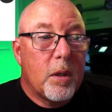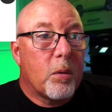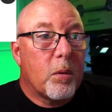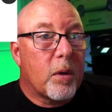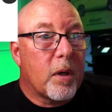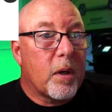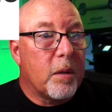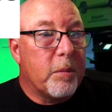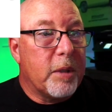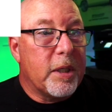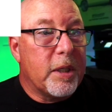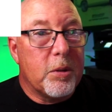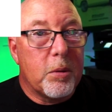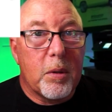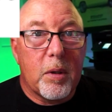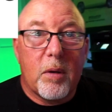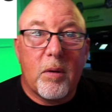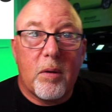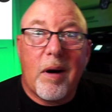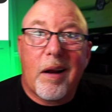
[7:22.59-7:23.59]
We're going to be
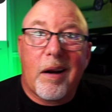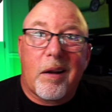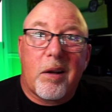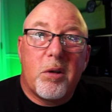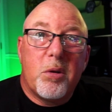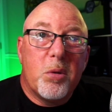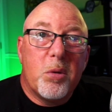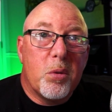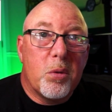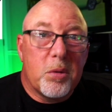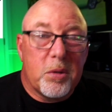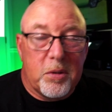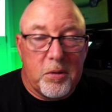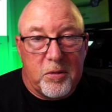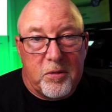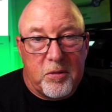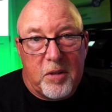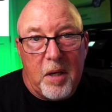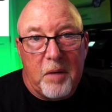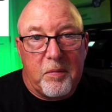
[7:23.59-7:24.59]
doing a lot of cool new
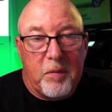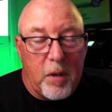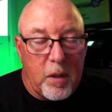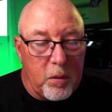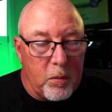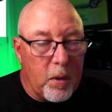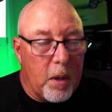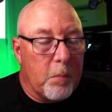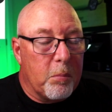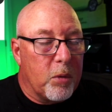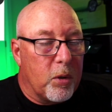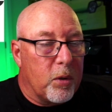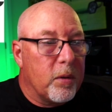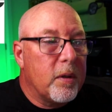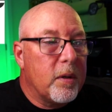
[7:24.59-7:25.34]
stuff on Rumble.